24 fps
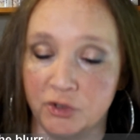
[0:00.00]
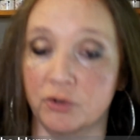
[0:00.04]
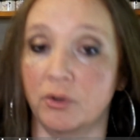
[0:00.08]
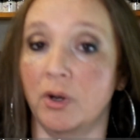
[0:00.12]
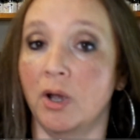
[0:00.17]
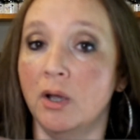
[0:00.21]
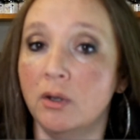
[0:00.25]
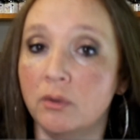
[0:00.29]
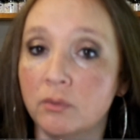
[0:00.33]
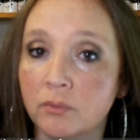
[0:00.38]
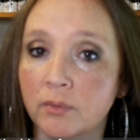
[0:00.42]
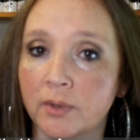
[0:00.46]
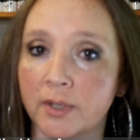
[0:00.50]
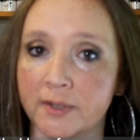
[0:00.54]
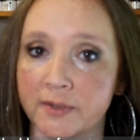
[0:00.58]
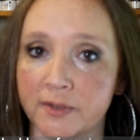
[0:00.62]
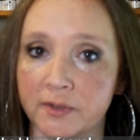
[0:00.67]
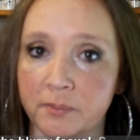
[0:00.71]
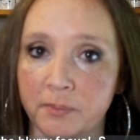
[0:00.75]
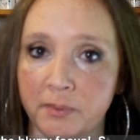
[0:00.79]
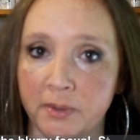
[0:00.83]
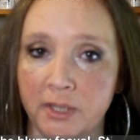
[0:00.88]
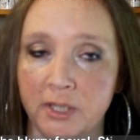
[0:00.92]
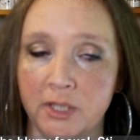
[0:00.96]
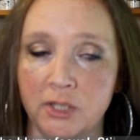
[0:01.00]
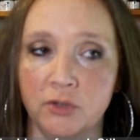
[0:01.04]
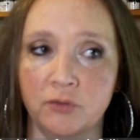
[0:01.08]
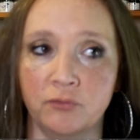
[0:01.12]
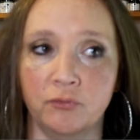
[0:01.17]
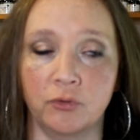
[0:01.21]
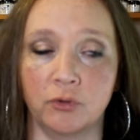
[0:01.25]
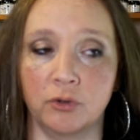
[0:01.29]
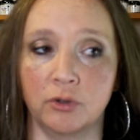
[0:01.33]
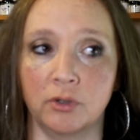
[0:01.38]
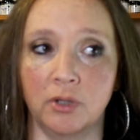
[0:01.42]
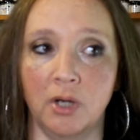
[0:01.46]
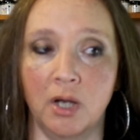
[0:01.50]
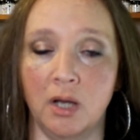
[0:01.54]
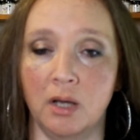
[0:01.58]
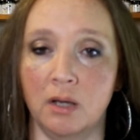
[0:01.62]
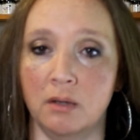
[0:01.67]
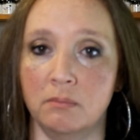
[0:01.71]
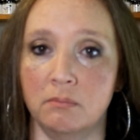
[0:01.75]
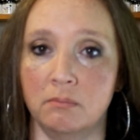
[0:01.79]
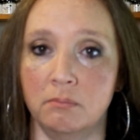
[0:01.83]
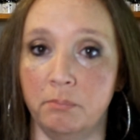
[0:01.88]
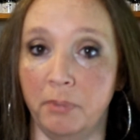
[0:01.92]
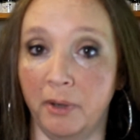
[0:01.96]
your own recipes for
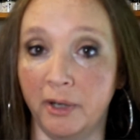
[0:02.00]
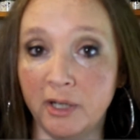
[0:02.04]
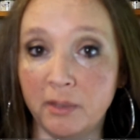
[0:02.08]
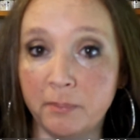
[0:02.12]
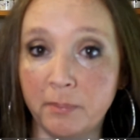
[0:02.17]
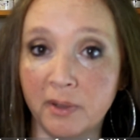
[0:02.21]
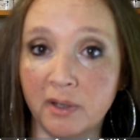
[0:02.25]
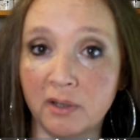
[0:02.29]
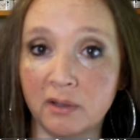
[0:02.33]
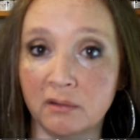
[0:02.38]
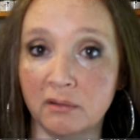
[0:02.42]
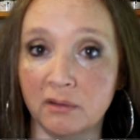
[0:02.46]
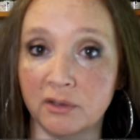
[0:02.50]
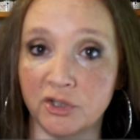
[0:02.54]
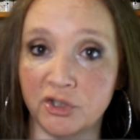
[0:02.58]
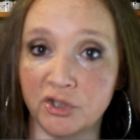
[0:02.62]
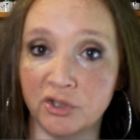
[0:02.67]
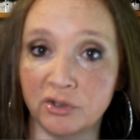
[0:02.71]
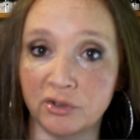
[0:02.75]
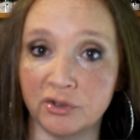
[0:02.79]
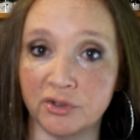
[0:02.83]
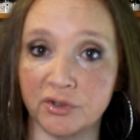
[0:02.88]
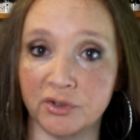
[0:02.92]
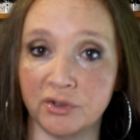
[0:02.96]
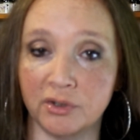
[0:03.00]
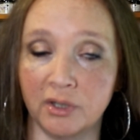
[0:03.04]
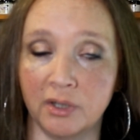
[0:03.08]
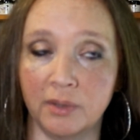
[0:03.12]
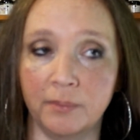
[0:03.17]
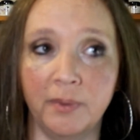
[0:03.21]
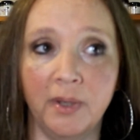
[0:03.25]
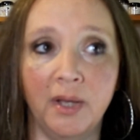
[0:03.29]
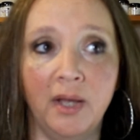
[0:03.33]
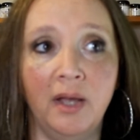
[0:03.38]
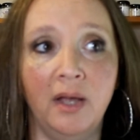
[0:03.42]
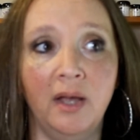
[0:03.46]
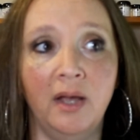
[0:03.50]
body butter and sugar scrub?